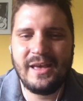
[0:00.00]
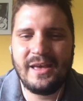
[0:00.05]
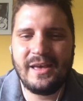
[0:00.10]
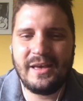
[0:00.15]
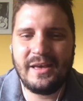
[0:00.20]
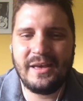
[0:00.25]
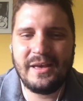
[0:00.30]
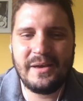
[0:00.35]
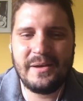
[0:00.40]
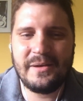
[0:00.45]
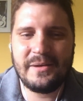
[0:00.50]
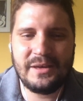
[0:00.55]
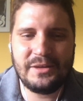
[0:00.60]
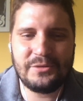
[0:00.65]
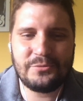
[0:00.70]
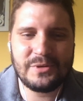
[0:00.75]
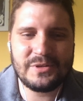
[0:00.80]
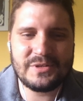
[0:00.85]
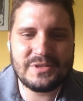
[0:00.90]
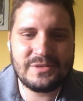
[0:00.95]

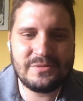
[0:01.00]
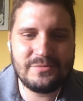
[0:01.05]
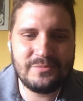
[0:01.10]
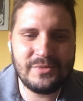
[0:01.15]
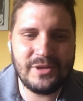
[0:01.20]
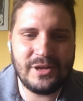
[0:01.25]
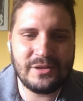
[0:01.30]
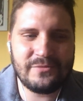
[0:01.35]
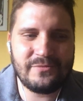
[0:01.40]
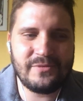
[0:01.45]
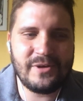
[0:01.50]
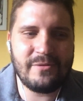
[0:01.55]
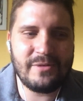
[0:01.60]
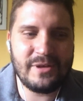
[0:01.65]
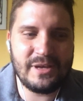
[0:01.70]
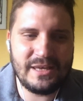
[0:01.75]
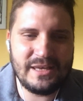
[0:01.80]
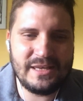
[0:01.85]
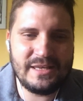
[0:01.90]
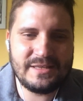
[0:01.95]
It was not
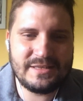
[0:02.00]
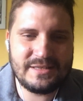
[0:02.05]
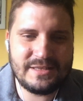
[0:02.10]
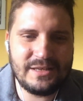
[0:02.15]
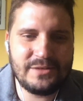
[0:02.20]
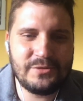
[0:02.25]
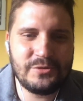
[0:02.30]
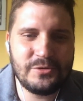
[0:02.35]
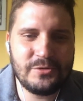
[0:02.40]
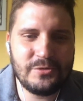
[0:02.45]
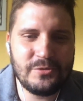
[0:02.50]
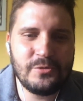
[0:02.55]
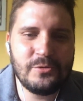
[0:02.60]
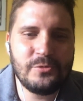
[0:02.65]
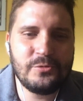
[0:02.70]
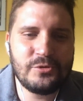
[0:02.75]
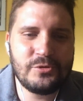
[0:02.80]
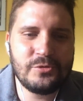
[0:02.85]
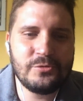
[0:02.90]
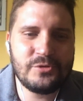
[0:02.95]
very easy
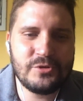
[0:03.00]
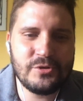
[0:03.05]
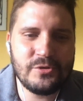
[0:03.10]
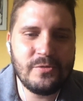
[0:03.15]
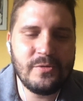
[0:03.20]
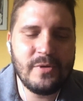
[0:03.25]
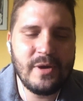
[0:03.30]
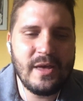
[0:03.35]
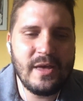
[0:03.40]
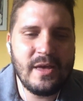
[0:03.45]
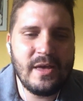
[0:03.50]
to do.